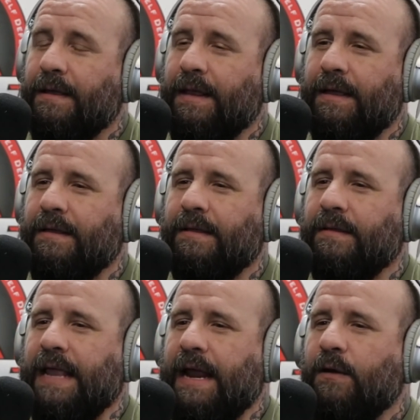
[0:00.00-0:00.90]

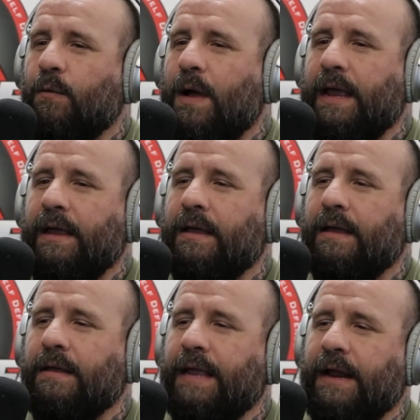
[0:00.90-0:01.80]
Dana White
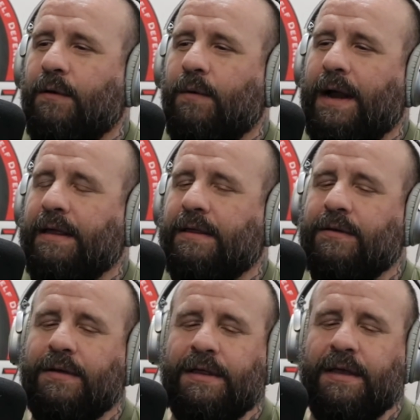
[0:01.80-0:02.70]
is
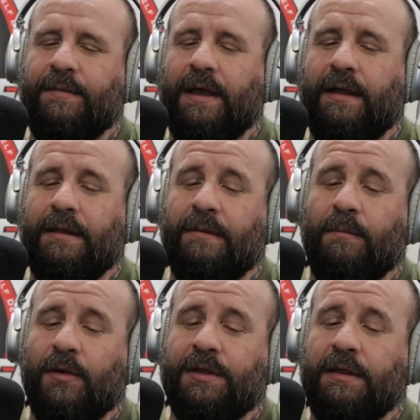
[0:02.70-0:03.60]
doing some of the
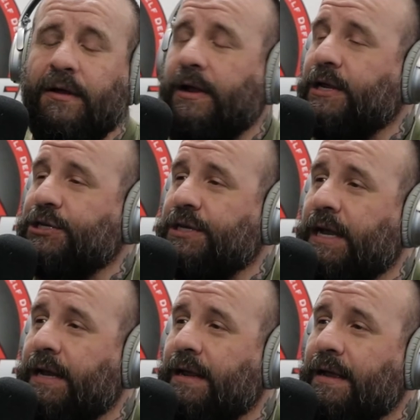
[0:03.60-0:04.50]
most hilarious
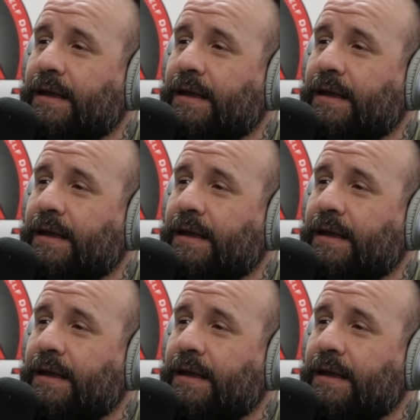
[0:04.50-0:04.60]
shit